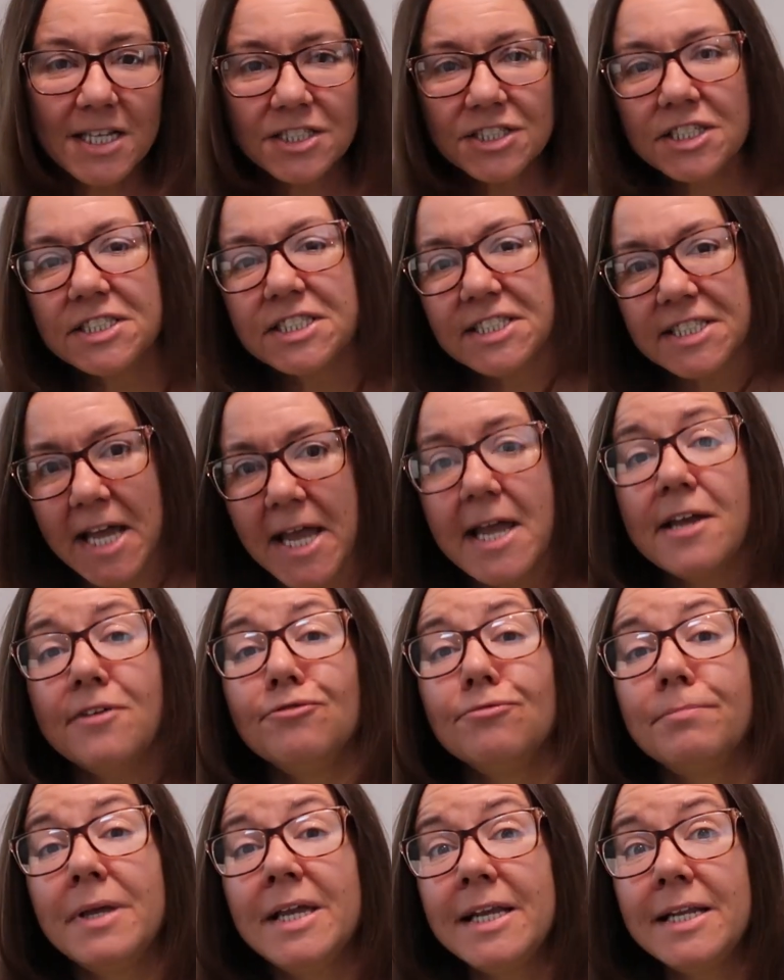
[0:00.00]
to
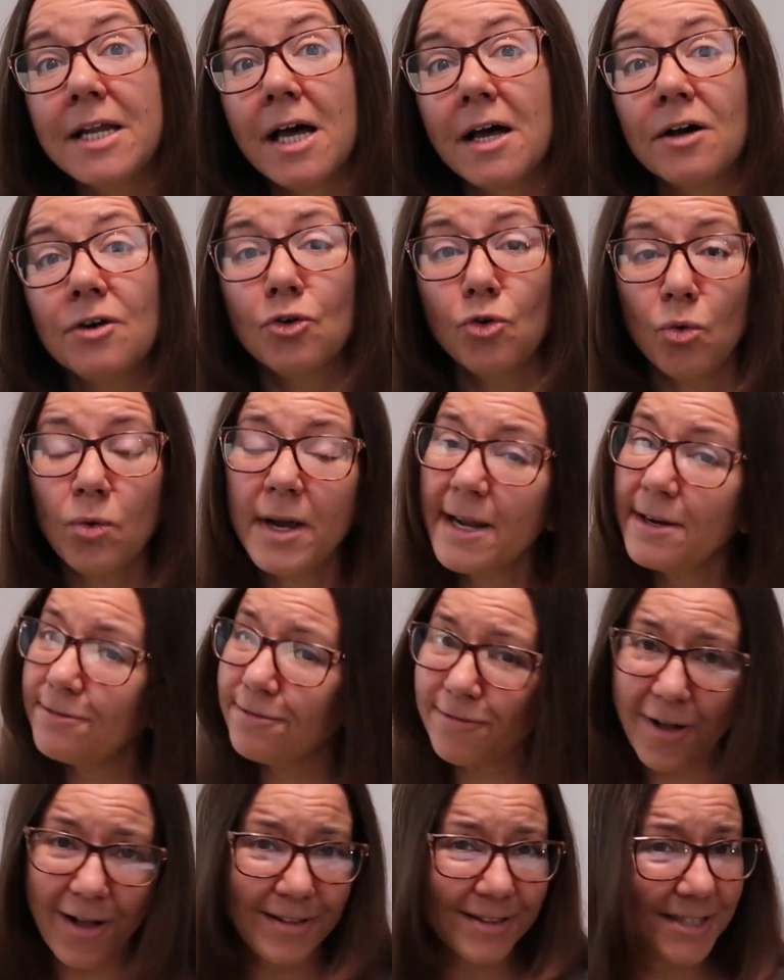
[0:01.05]
save Mina, who had
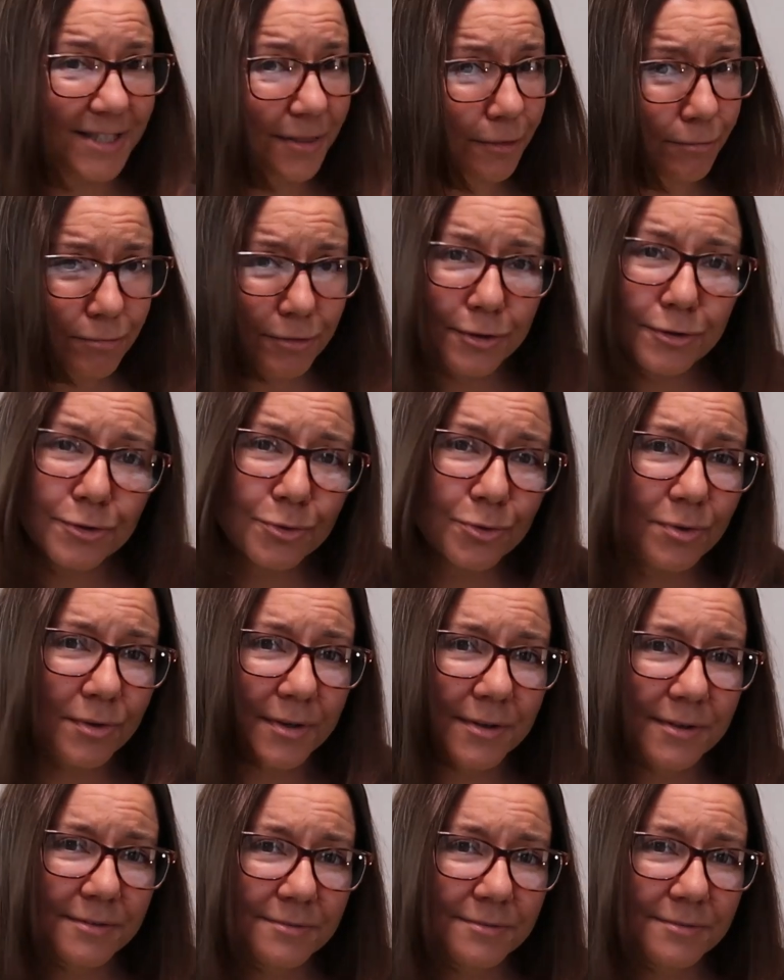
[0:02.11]
fallen through.